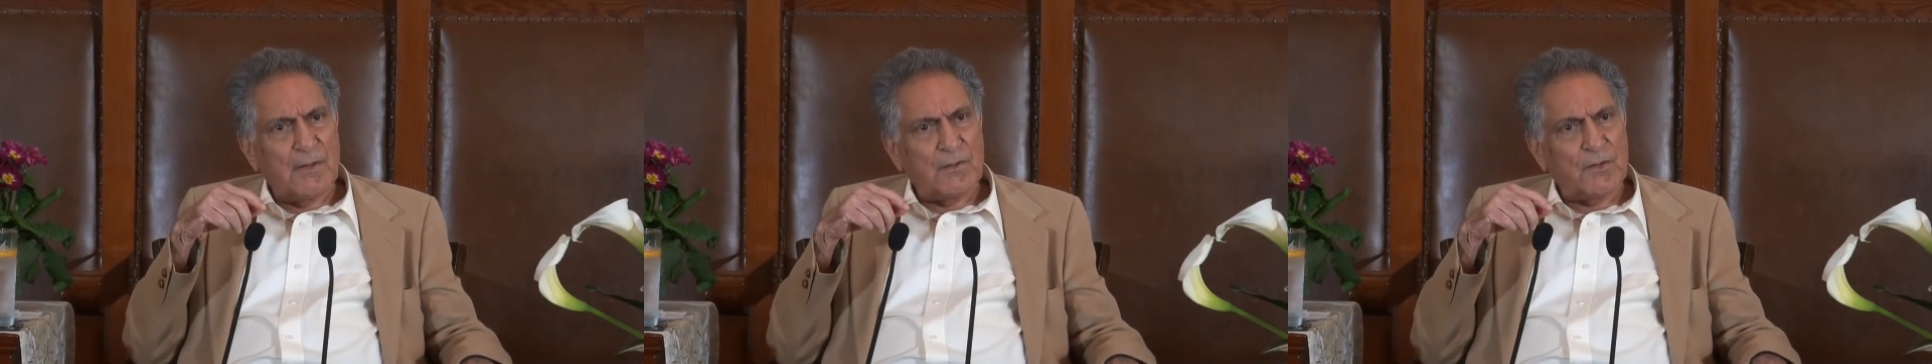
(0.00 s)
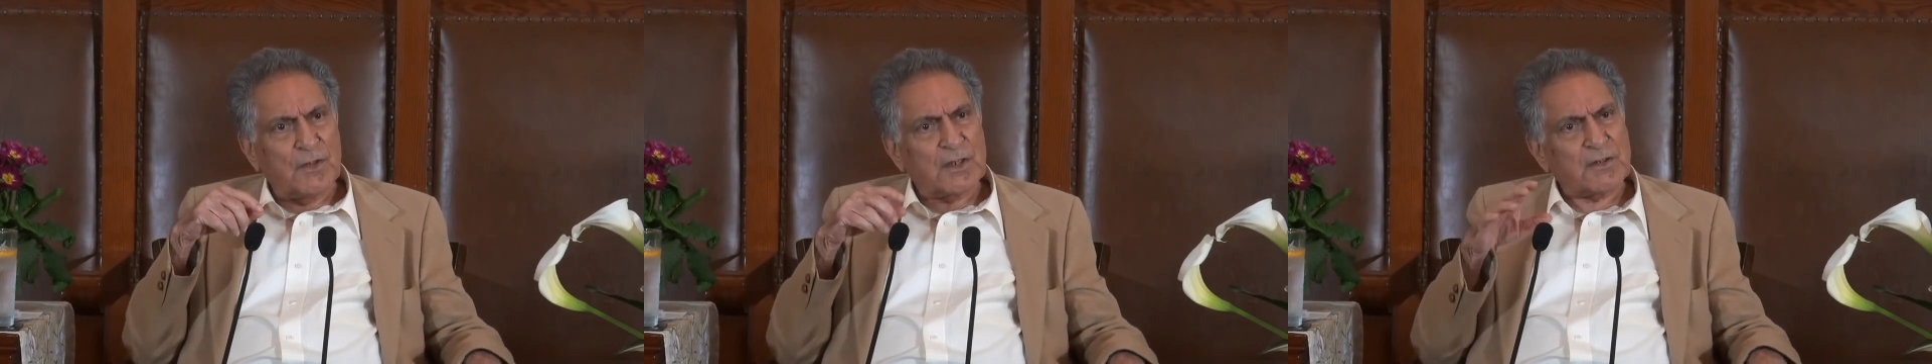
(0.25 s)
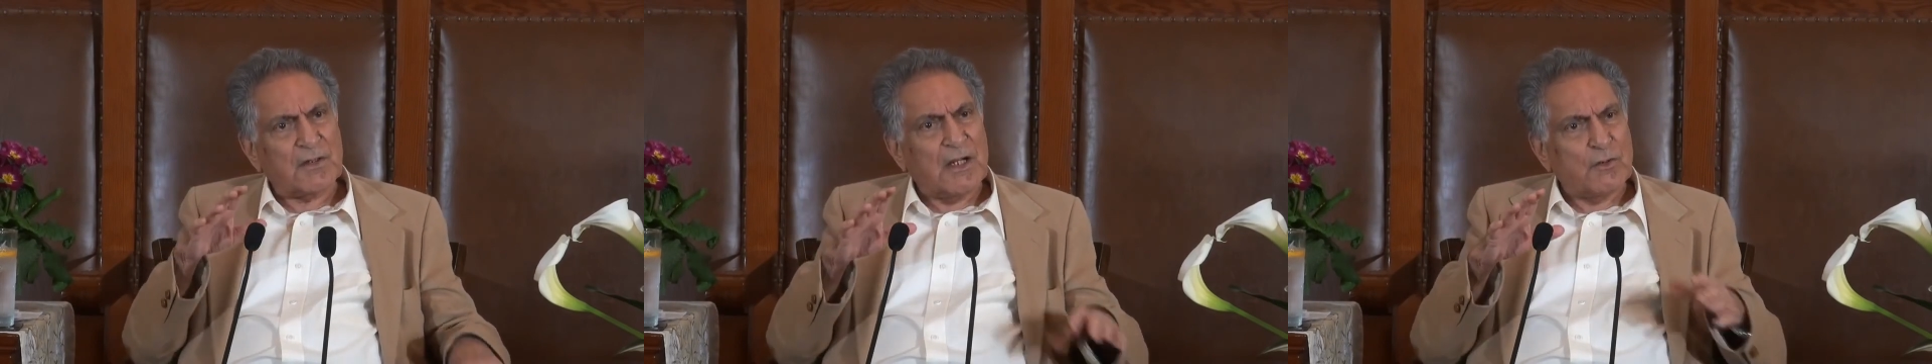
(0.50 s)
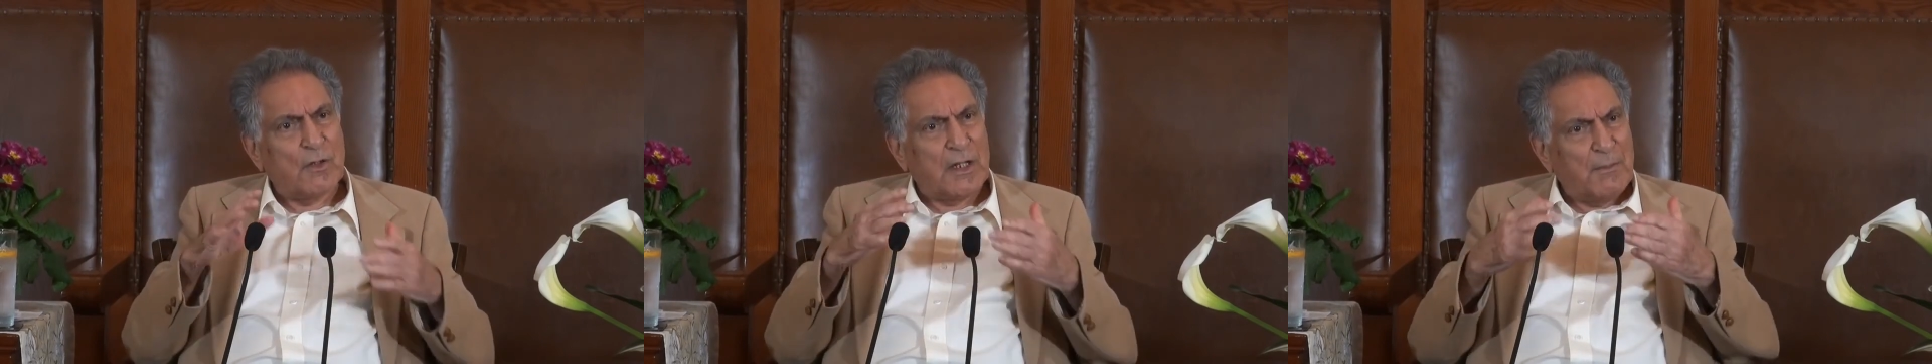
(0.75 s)
So just
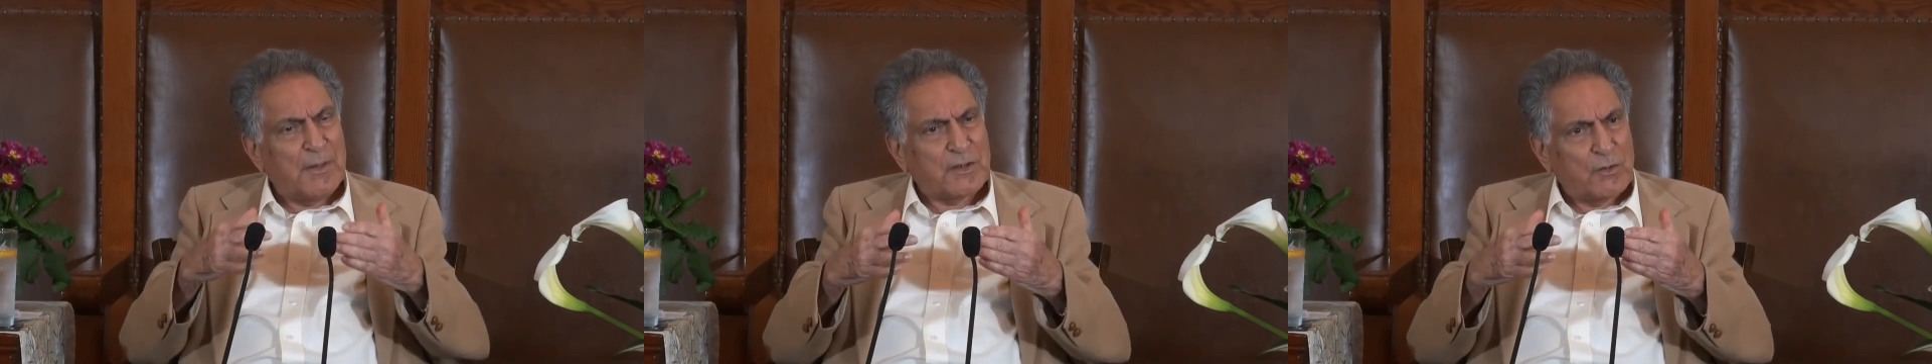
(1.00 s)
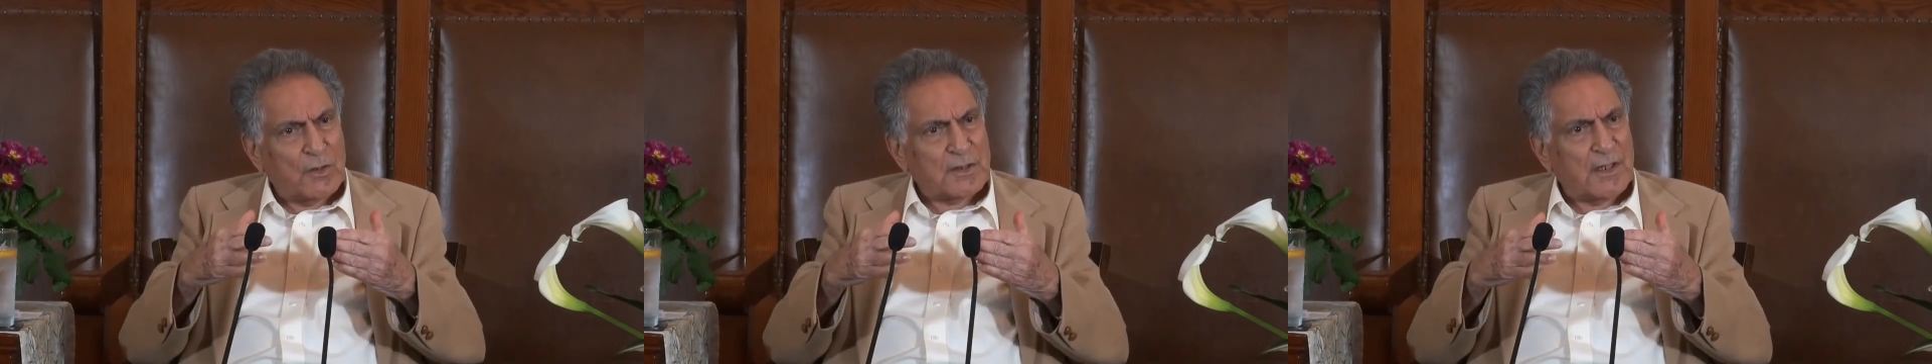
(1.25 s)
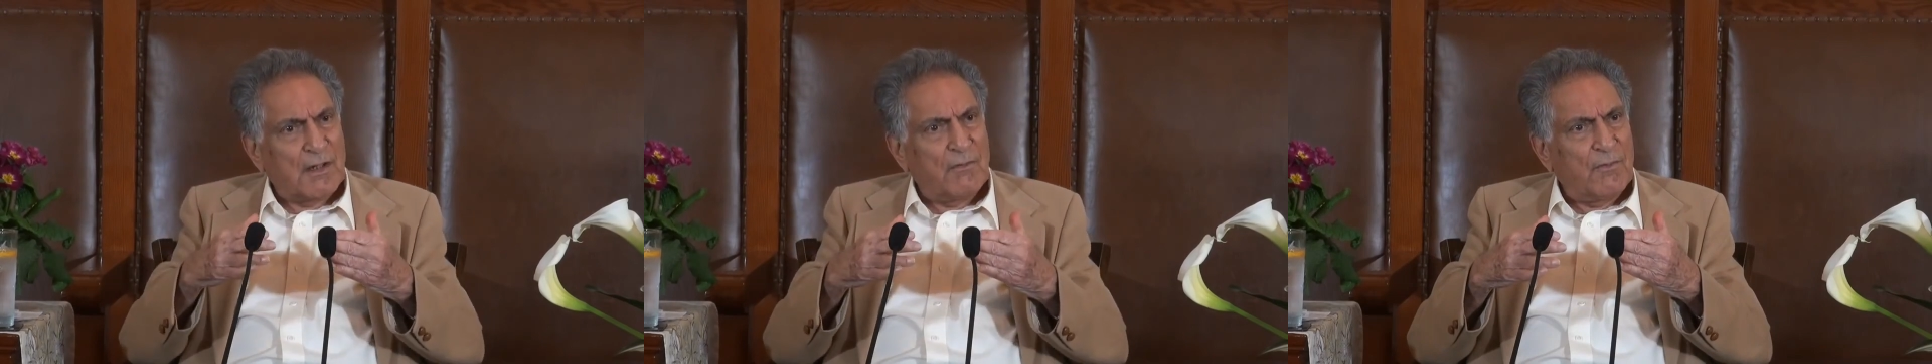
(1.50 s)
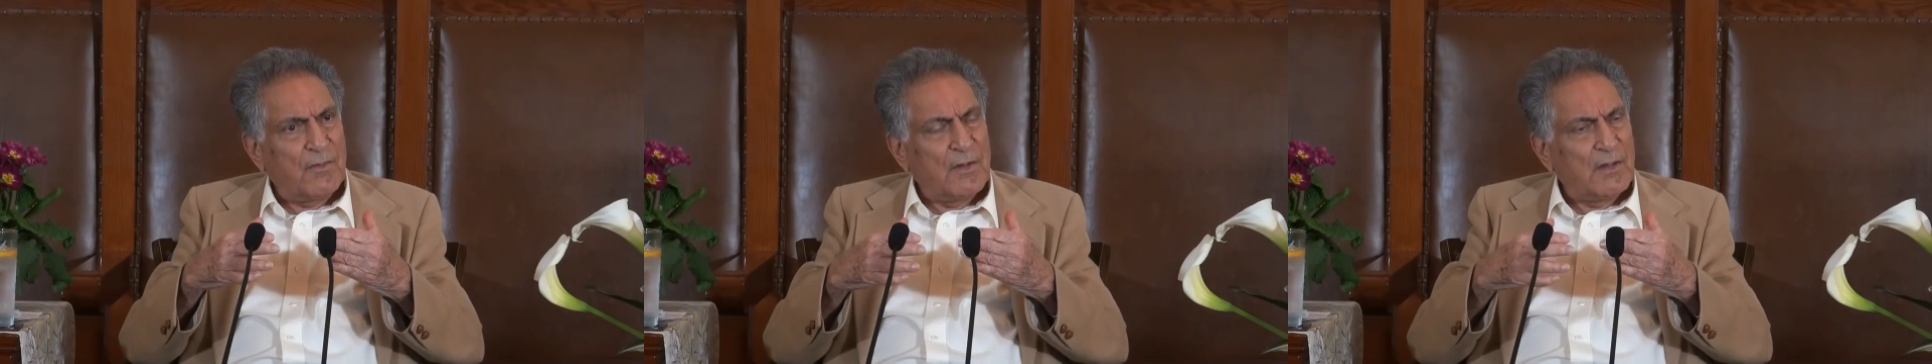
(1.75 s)
try to limit
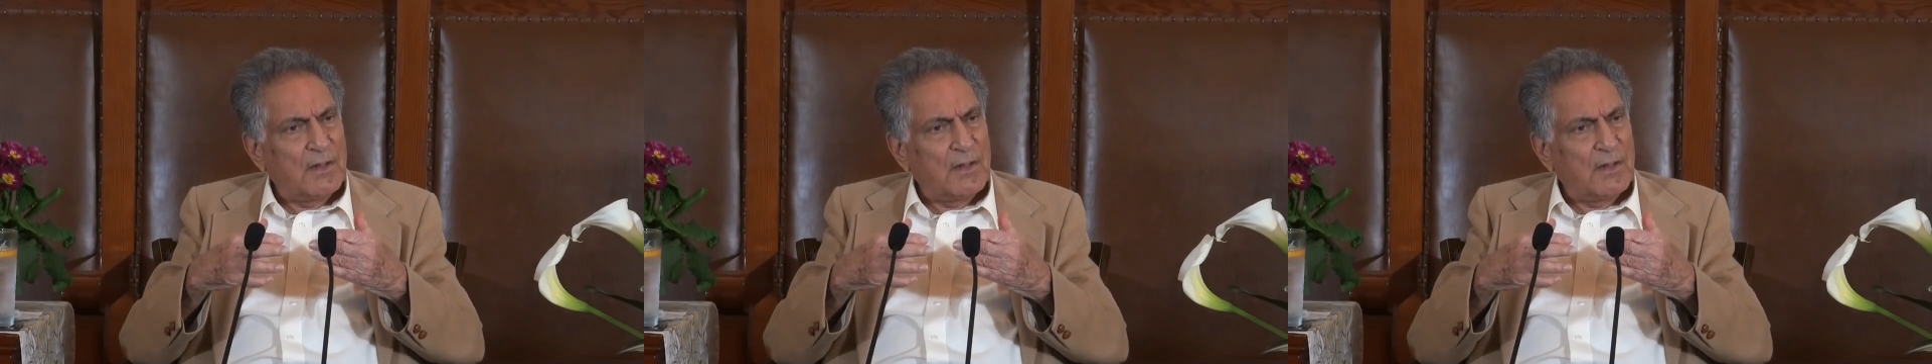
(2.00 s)
yourself